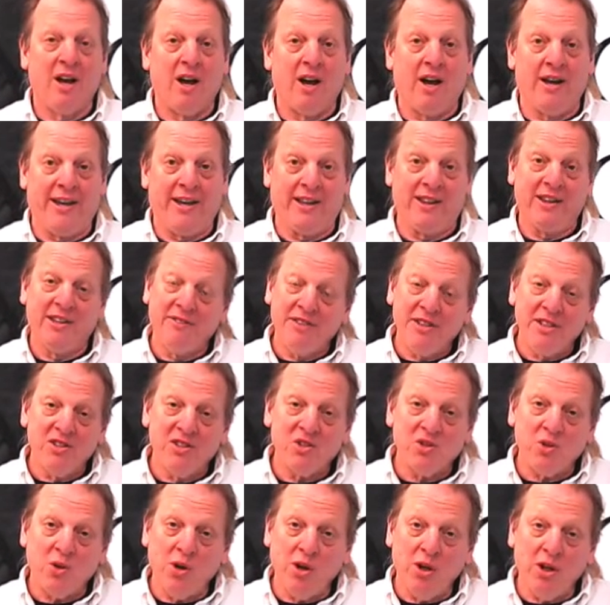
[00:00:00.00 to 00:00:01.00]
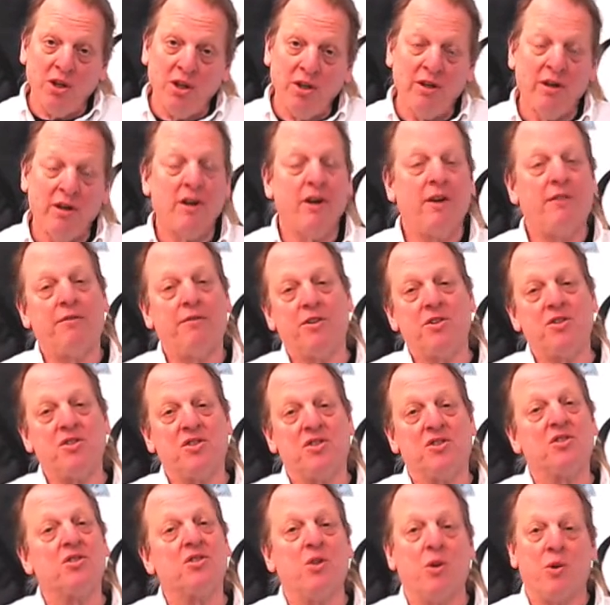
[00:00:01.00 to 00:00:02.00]
a living soil versus
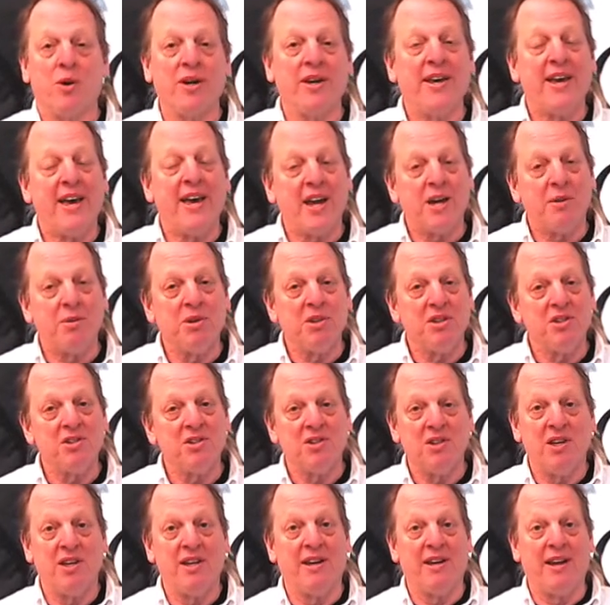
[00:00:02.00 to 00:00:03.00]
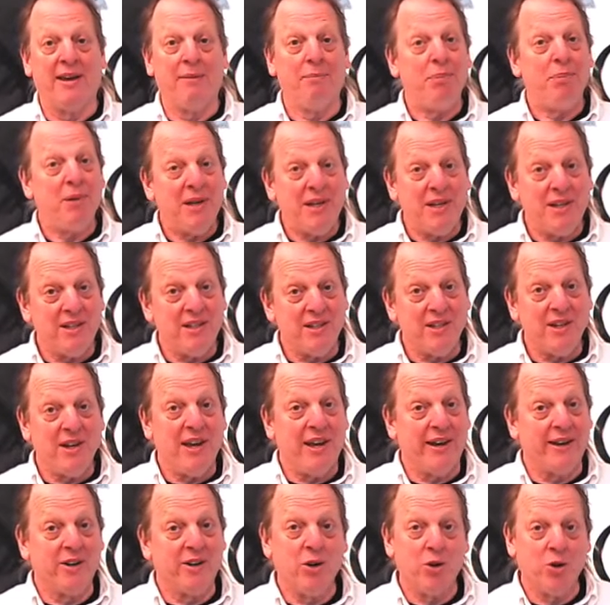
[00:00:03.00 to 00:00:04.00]
growing cannabis in a peat
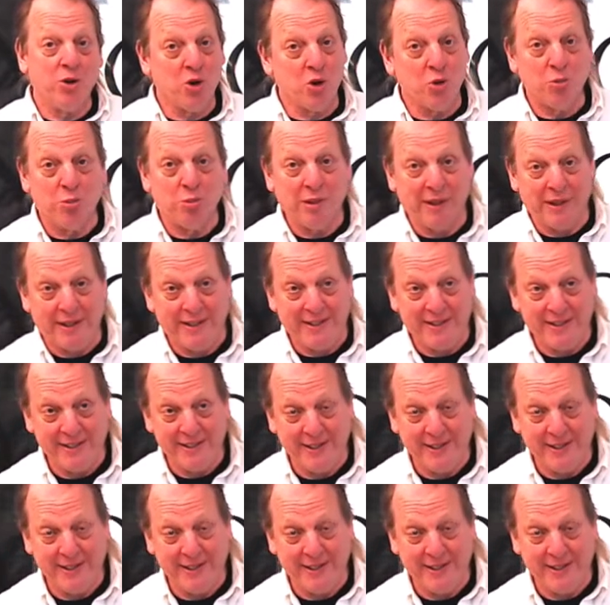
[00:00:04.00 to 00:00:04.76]
and cocoa blend.